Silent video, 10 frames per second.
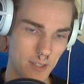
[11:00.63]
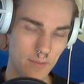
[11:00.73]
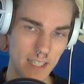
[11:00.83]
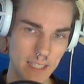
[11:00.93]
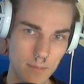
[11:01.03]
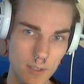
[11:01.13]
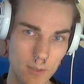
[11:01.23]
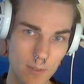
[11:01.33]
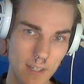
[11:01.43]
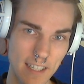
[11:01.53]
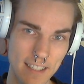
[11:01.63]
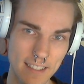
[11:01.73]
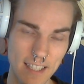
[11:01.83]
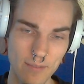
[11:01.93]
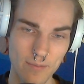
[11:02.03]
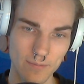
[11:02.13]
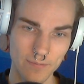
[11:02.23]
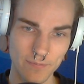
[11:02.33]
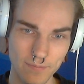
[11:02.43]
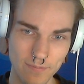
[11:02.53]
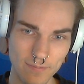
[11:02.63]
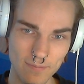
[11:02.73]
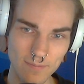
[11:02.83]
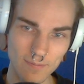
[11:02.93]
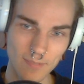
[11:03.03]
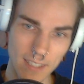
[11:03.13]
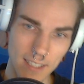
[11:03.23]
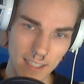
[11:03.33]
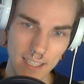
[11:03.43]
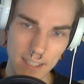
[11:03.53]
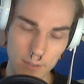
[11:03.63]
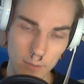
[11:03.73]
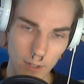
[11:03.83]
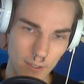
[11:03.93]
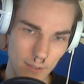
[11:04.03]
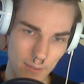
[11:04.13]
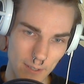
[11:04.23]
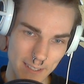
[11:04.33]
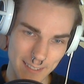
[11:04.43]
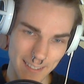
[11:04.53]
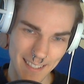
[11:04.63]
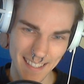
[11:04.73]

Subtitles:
Facebook when I got it done. If you want, of course.